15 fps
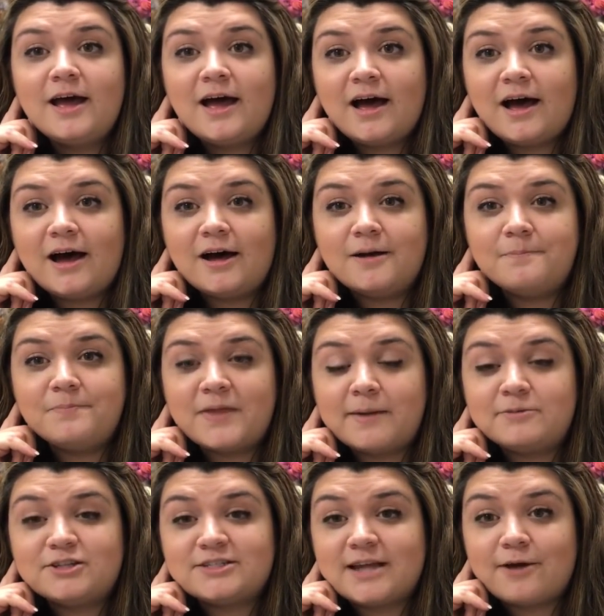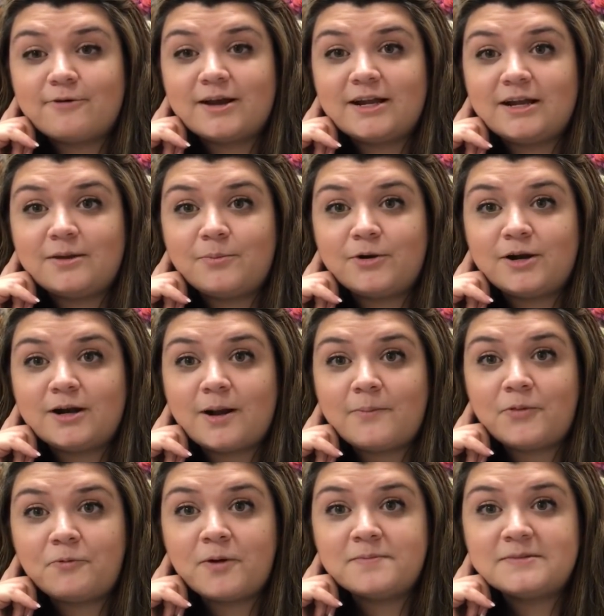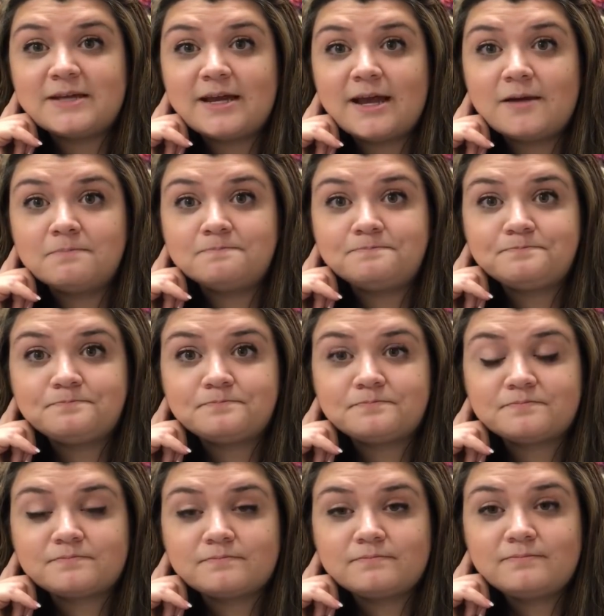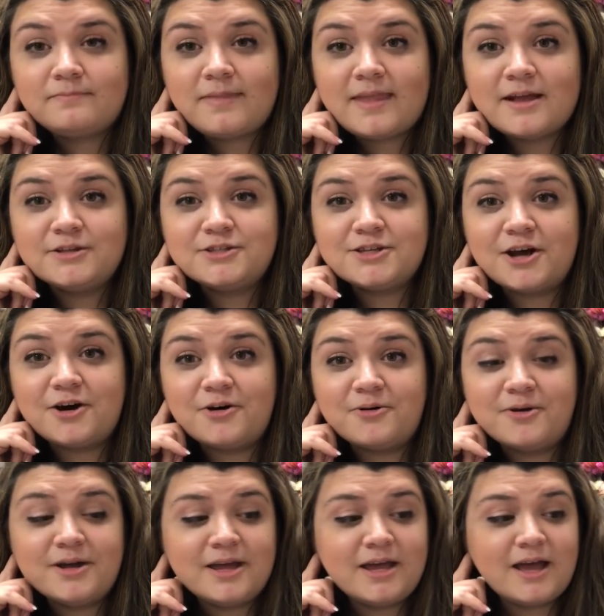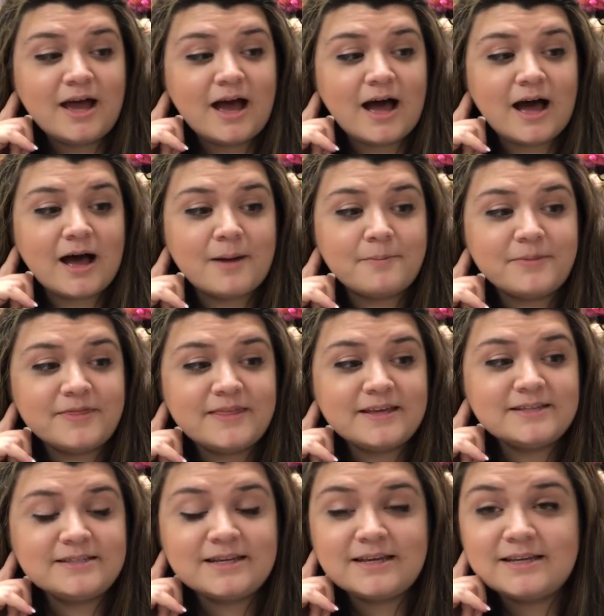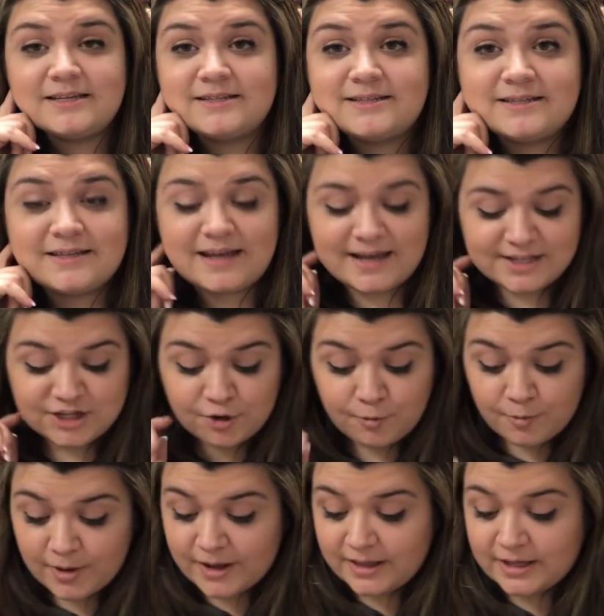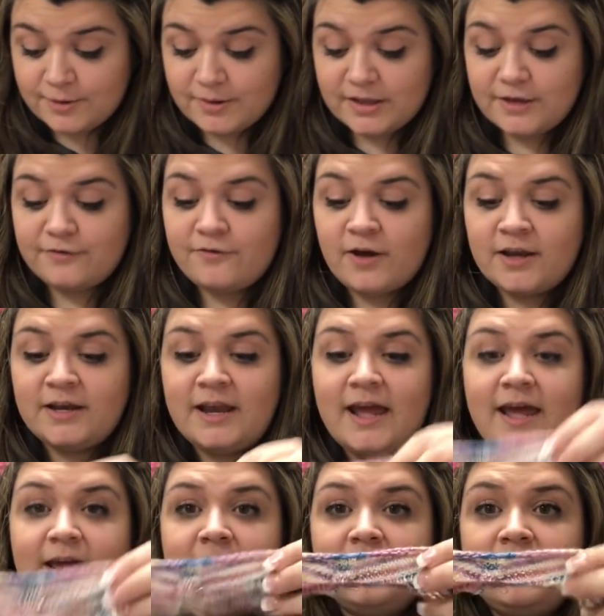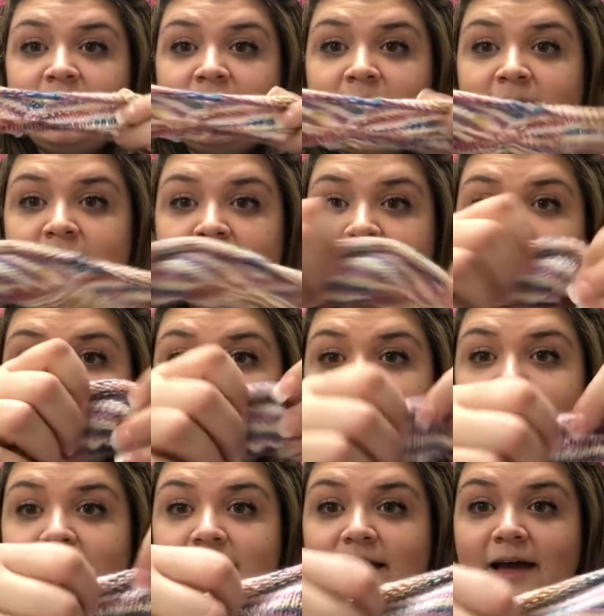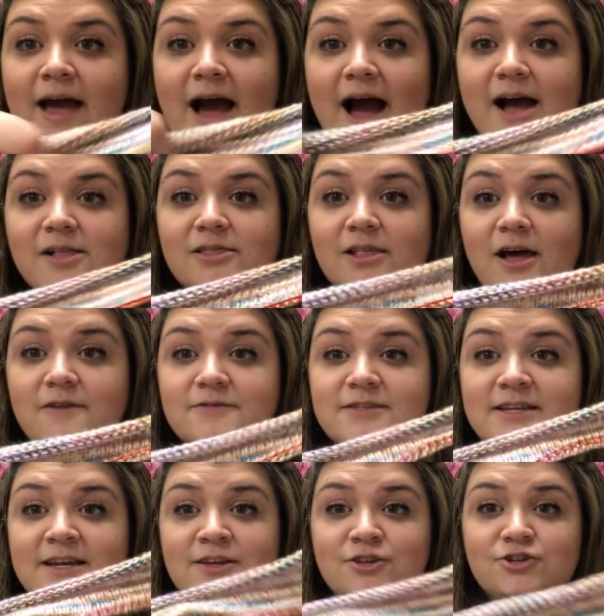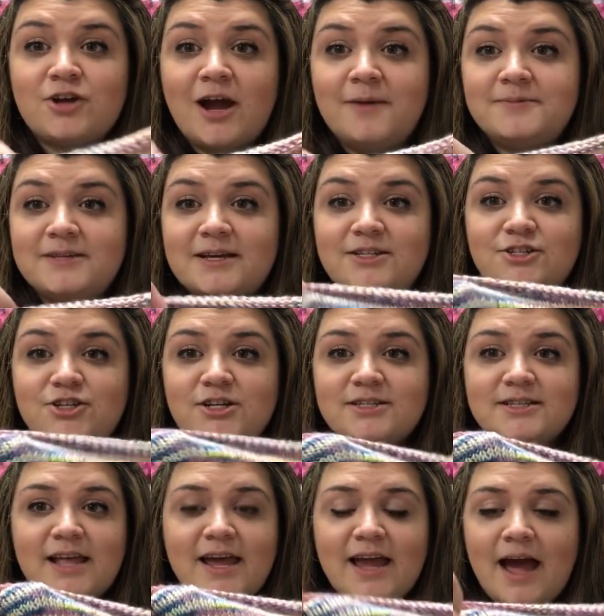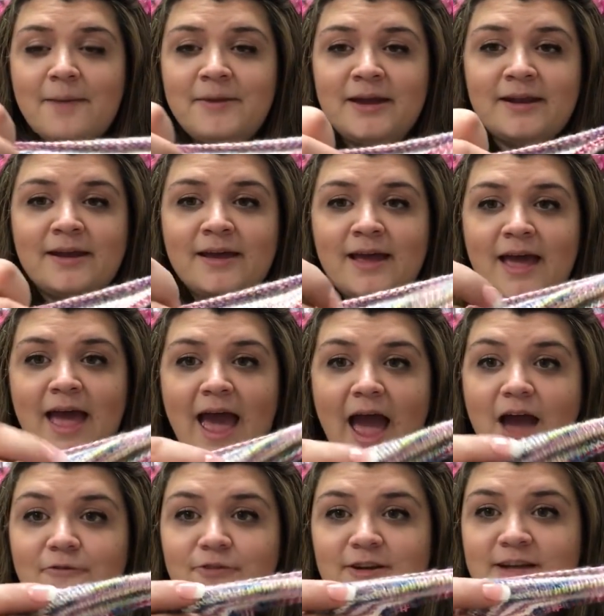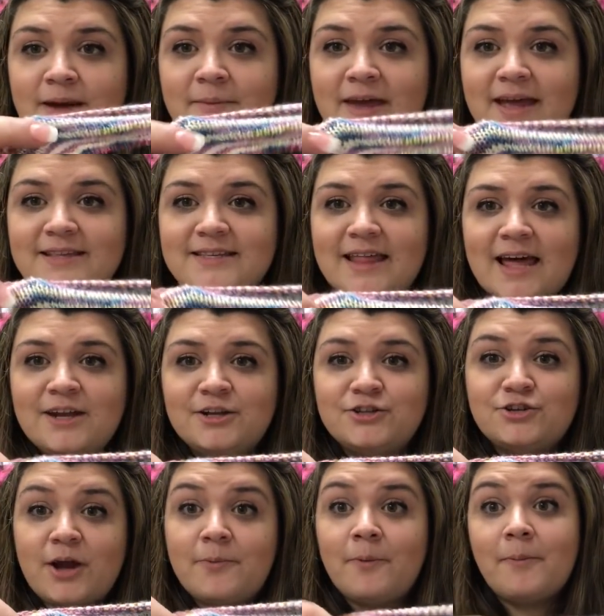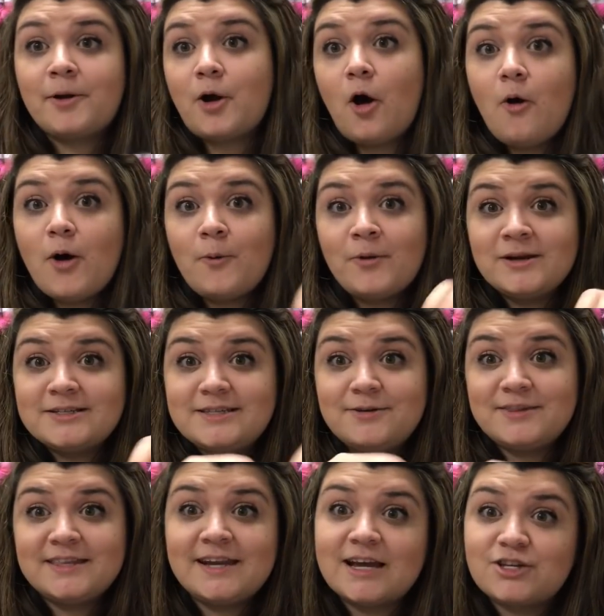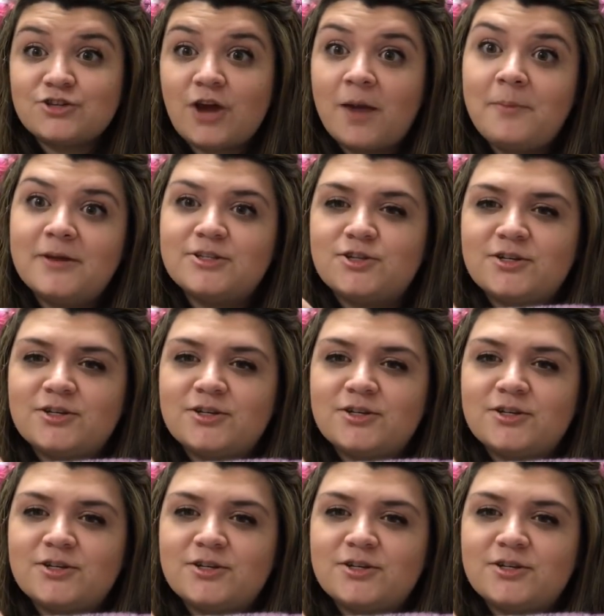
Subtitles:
I'm just not ready to put it up on the website yet. So, but it's a really, really fun knit. I love seeing the stripes. It's just like, I mean, every time I get to the end of the stripe, I'm like, oh, I want to see what the next stripe is.